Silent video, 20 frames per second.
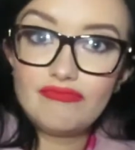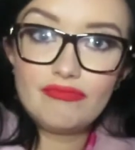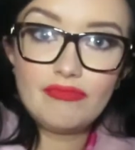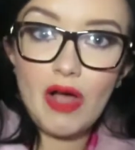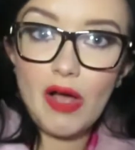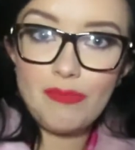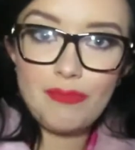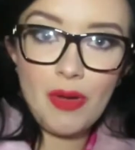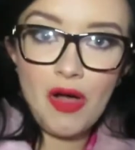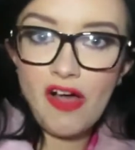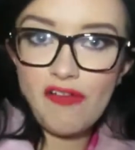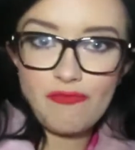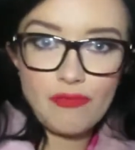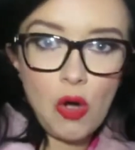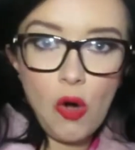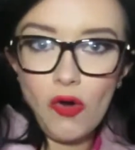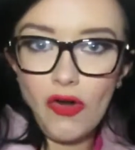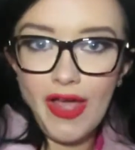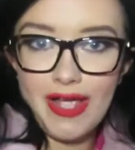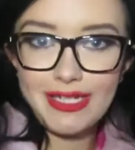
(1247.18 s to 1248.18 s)
I've
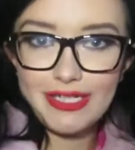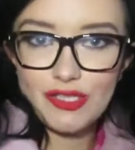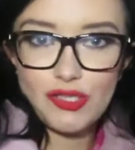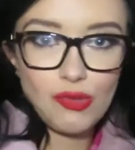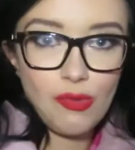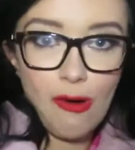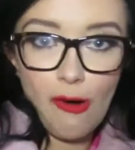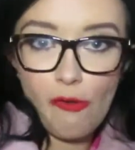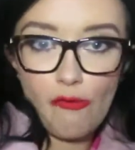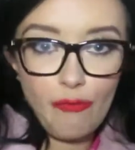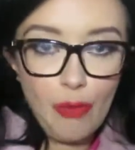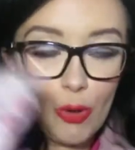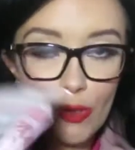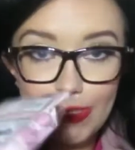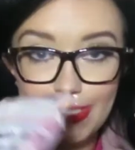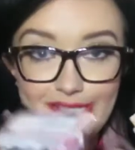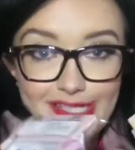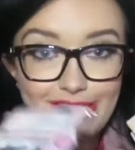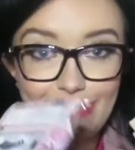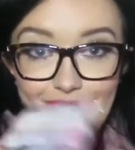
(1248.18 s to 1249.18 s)
got like 12
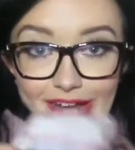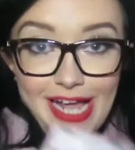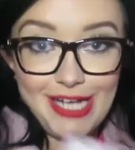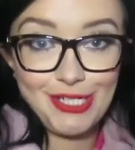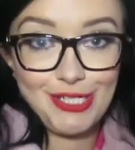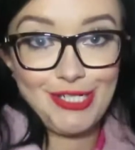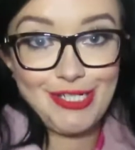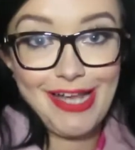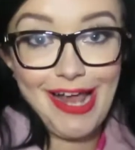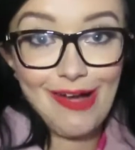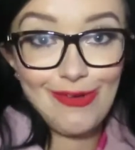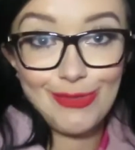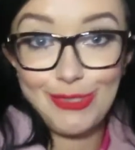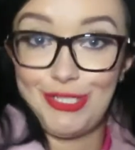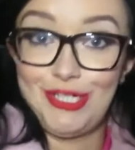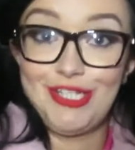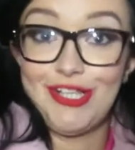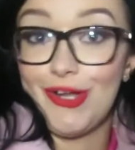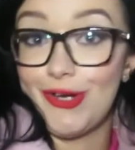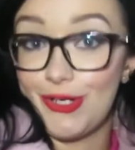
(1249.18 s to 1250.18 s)
boxes of lashes now,
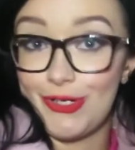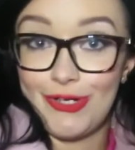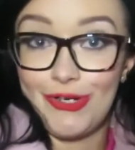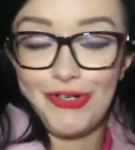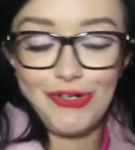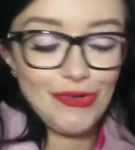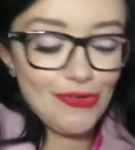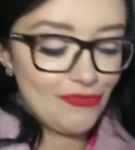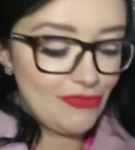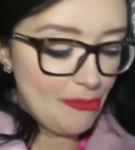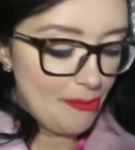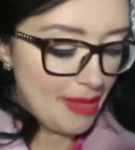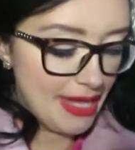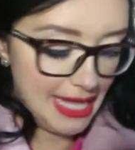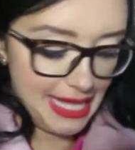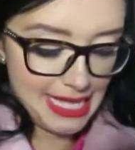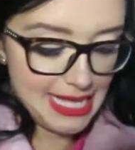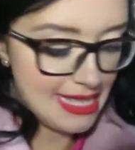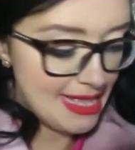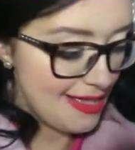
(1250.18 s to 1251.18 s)
which is unheard of for
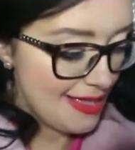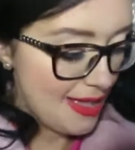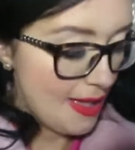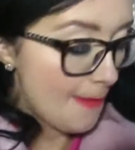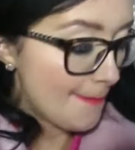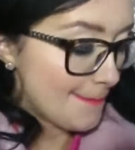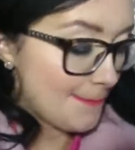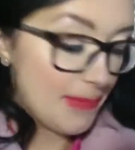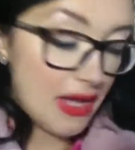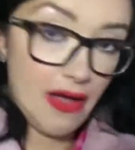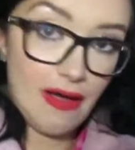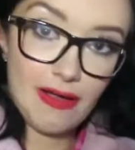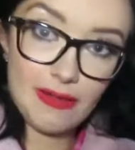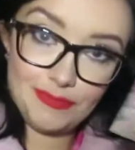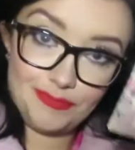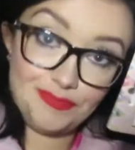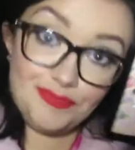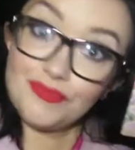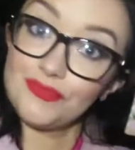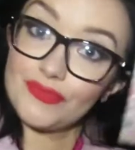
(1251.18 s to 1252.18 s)
me. But
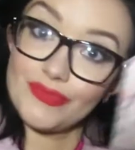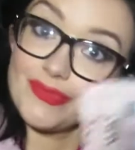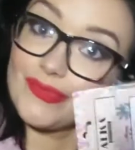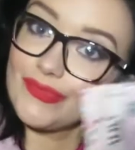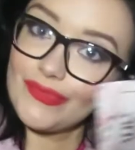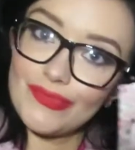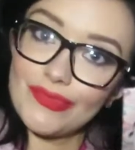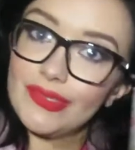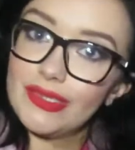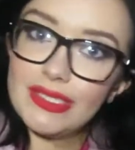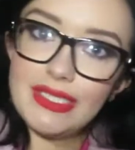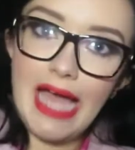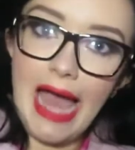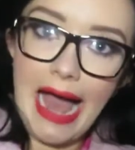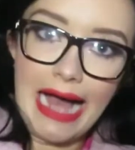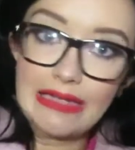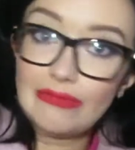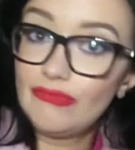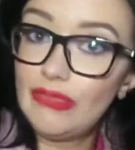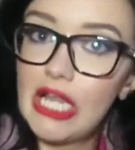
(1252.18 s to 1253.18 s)

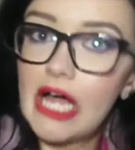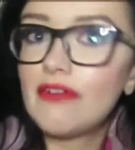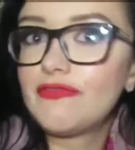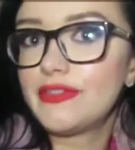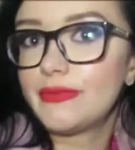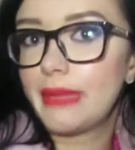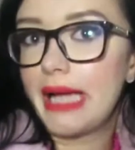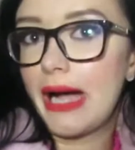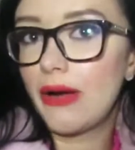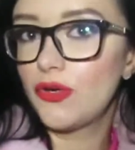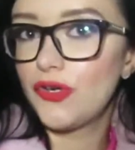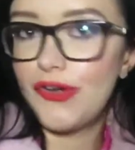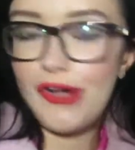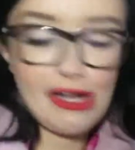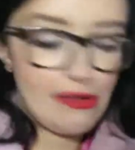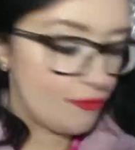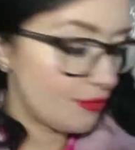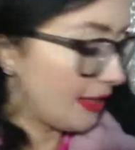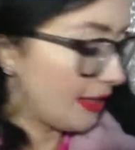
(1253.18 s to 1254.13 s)
yeah, love them now, couldn't live